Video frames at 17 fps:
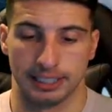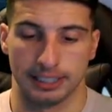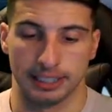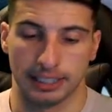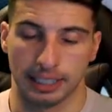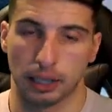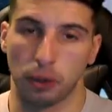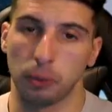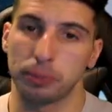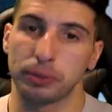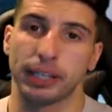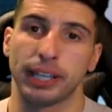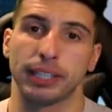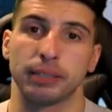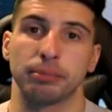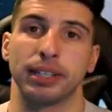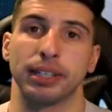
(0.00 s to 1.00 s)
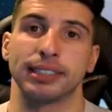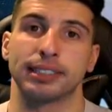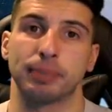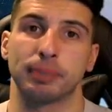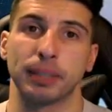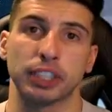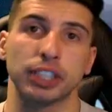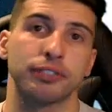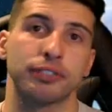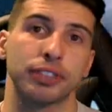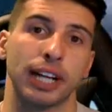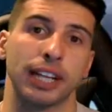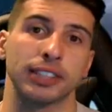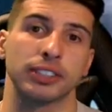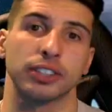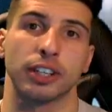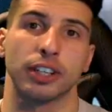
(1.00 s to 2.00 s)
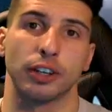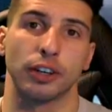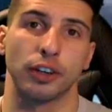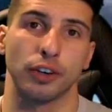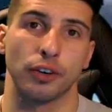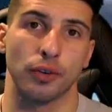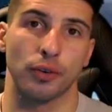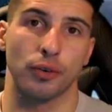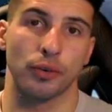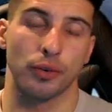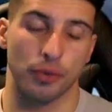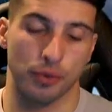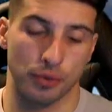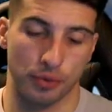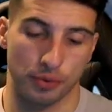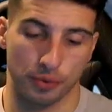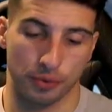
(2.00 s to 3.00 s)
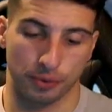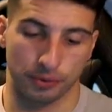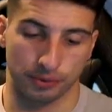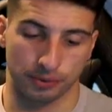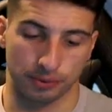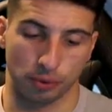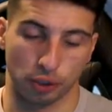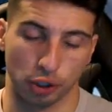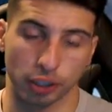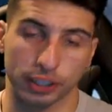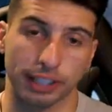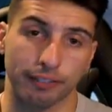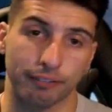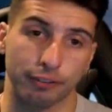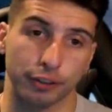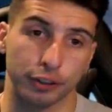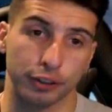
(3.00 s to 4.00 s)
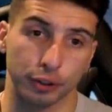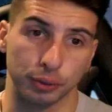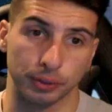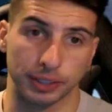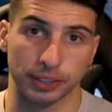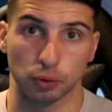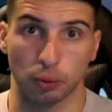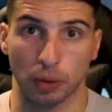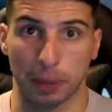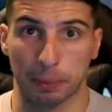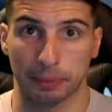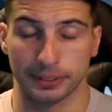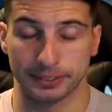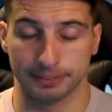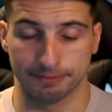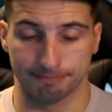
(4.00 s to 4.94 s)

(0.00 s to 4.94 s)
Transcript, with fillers: I hope you get him. And especially if you guys are looking for Yuri's weapon.